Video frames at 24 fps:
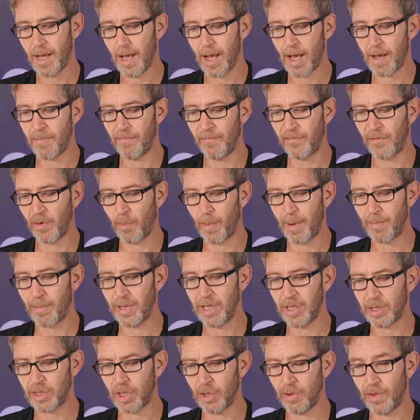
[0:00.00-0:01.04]
um, for when
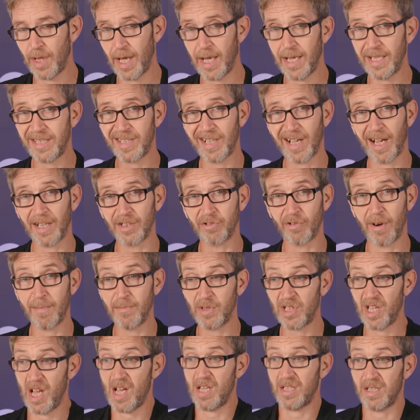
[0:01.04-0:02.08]
we do the heating under
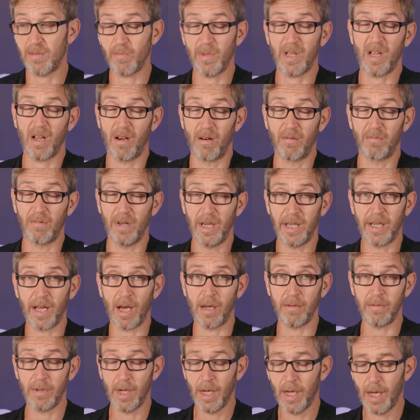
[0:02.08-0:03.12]
MCS and we can't really
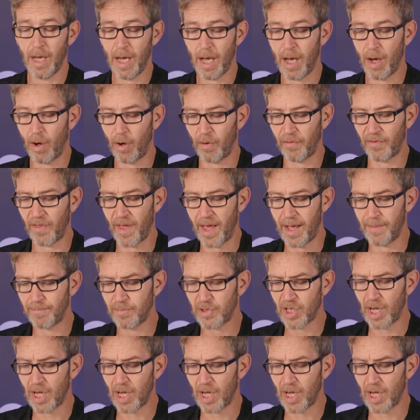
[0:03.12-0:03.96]
go uh, off there.